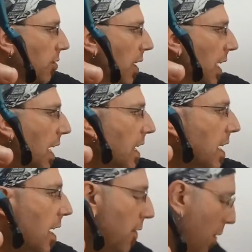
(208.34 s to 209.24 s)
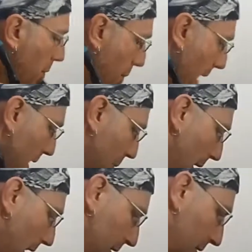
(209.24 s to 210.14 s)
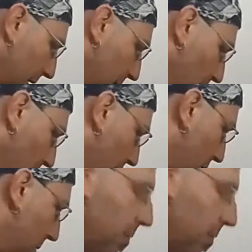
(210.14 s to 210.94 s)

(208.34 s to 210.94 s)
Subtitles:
like any kind of a backpack thing going on,